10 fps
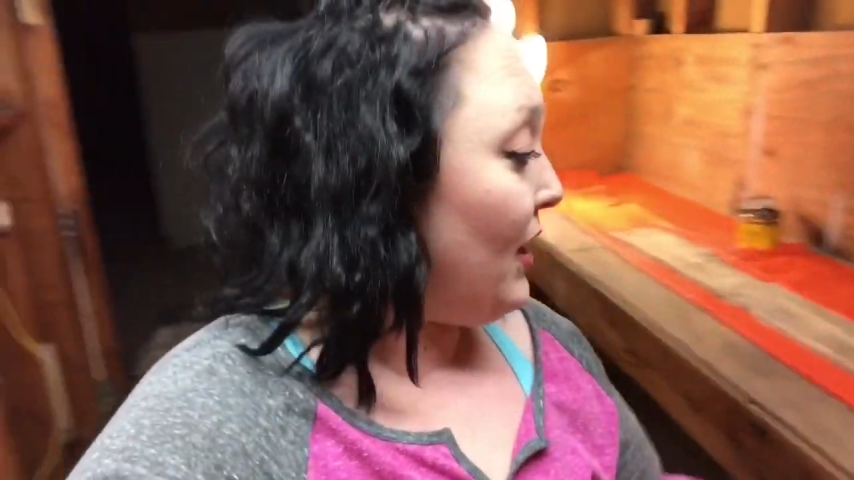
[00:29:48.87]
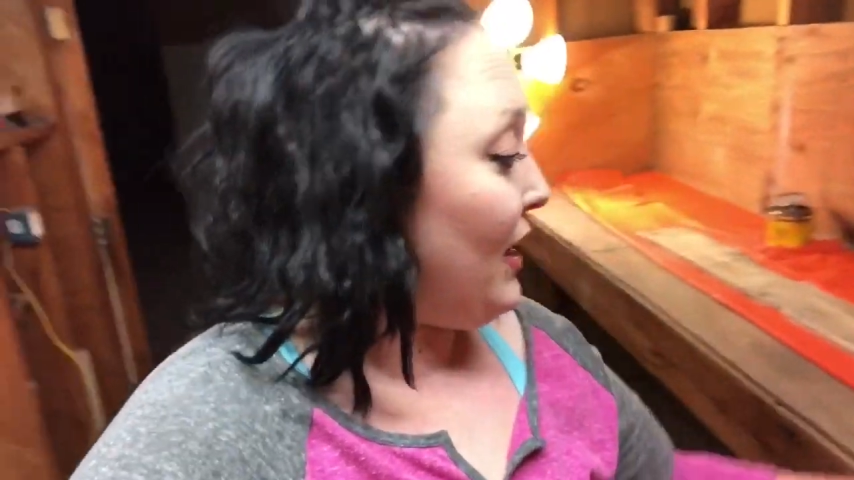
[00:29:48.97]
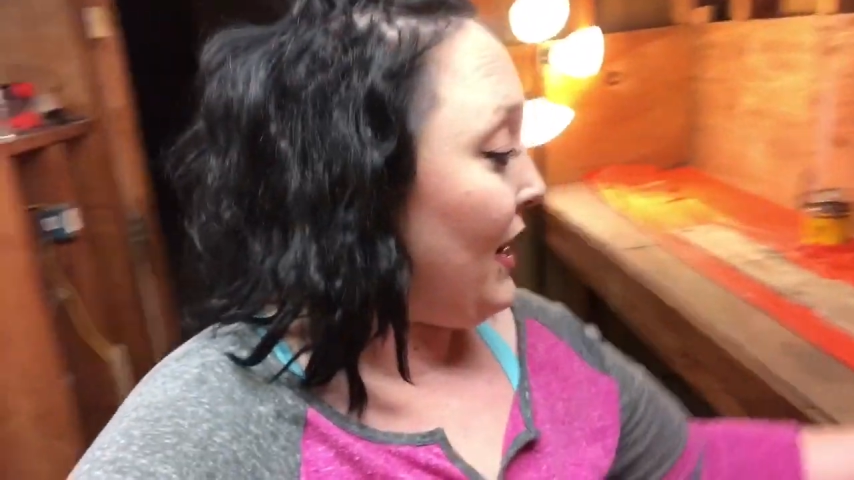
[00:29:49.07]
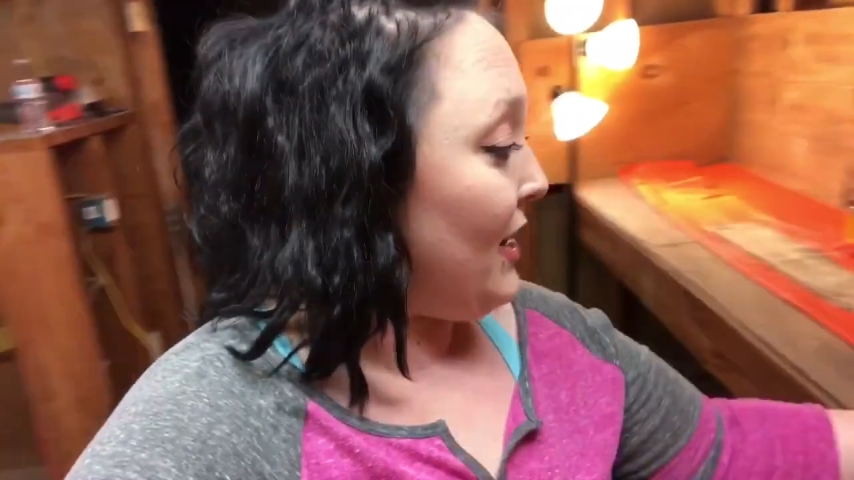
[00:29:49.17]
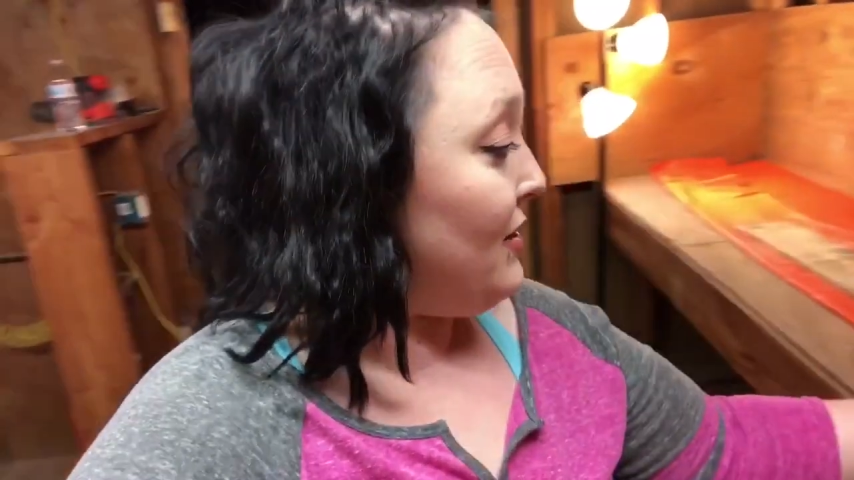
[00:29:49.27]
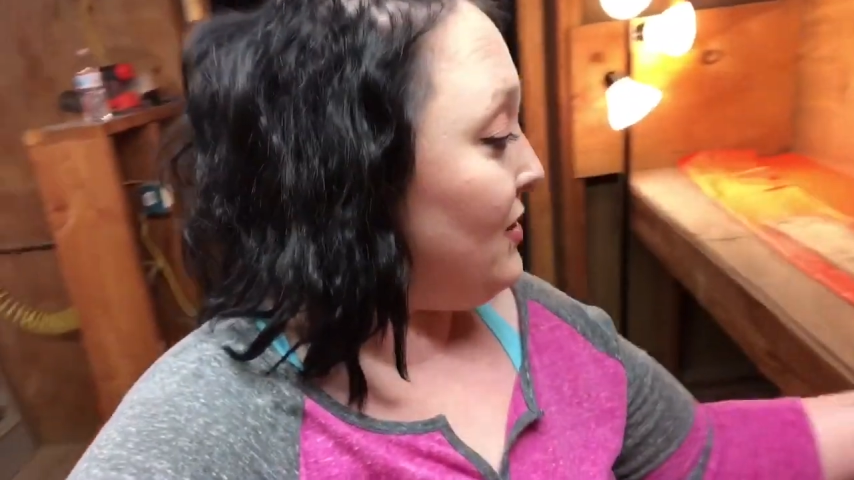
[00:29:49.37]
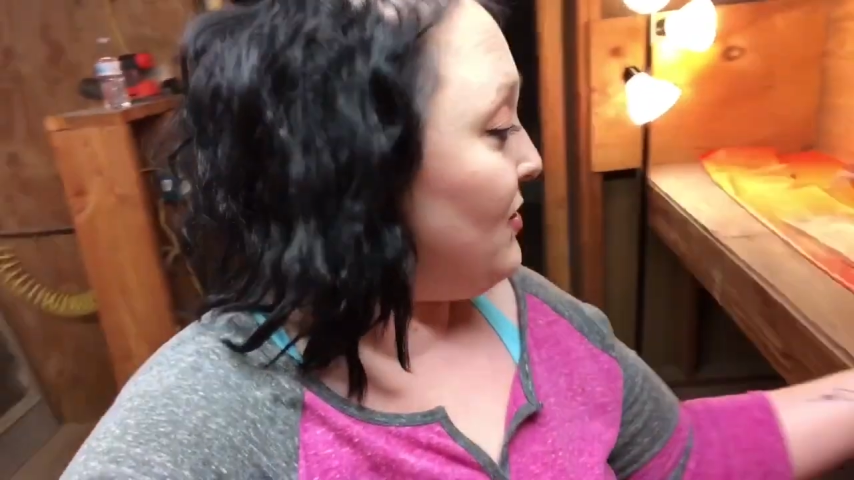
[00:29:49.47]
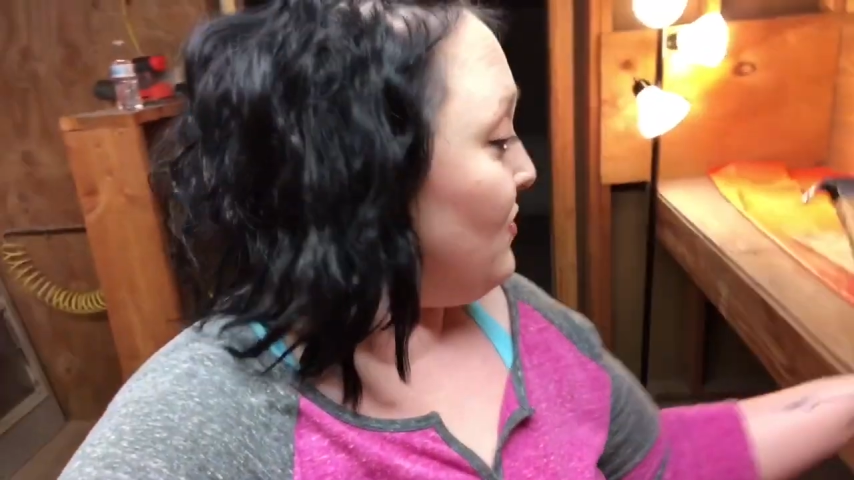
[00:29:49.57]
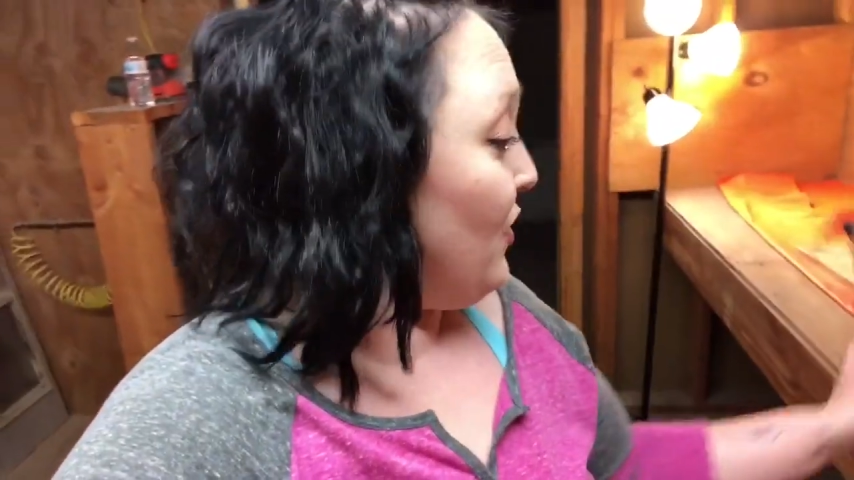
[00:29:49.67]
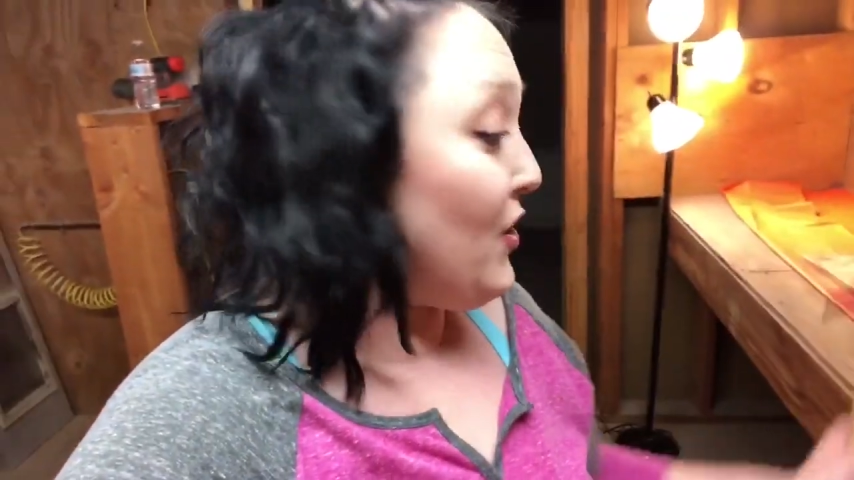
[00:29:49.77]
and
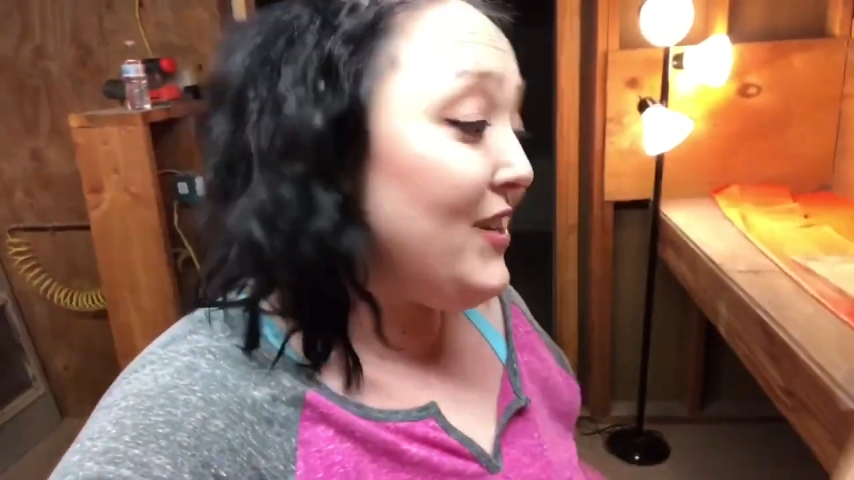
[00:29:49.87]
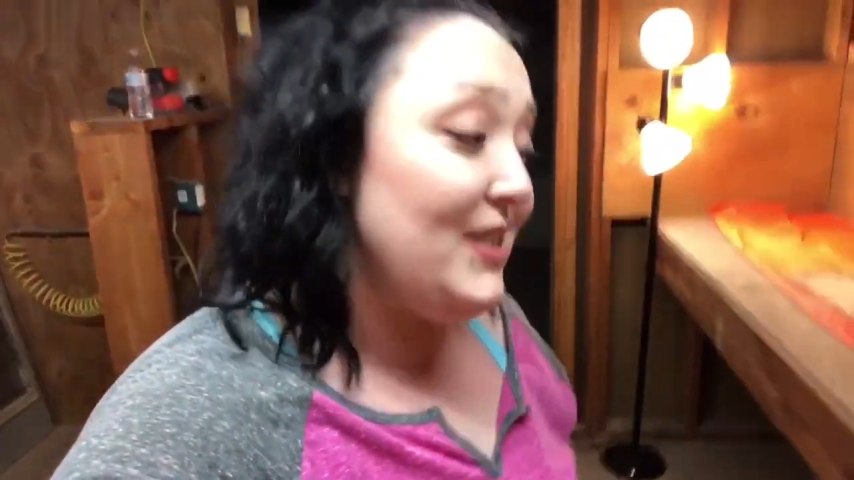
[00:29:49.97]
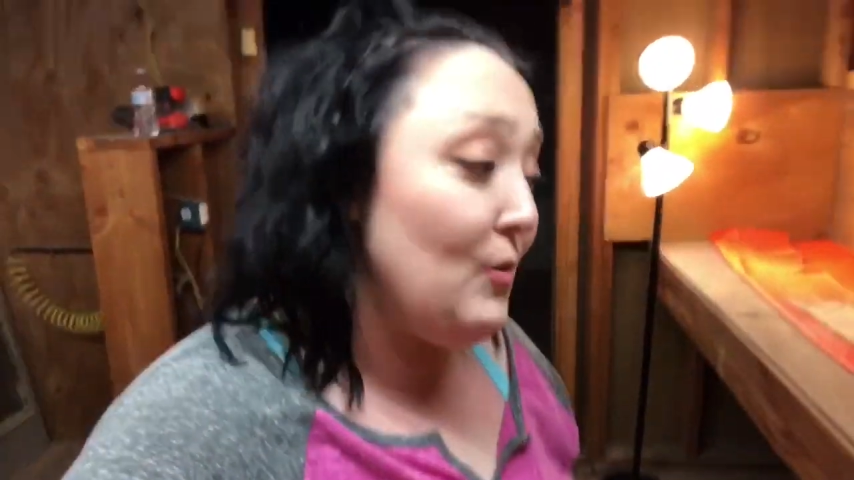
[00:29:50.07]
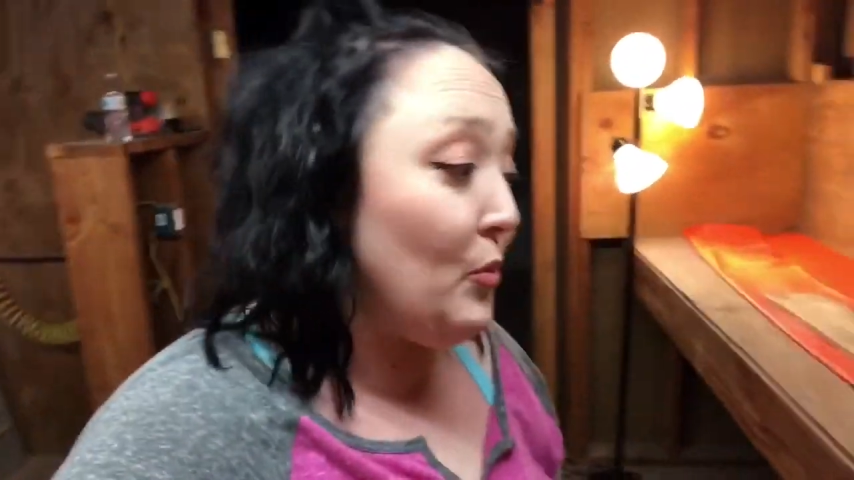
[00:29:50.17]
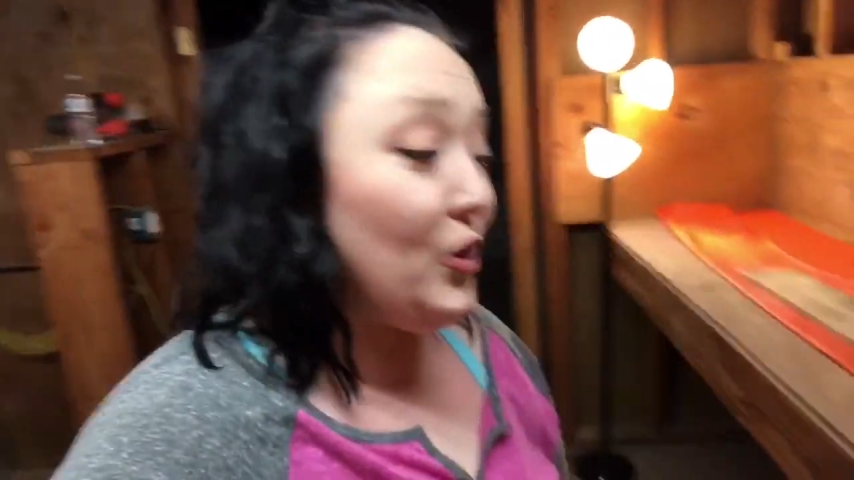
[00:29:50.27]
very simple,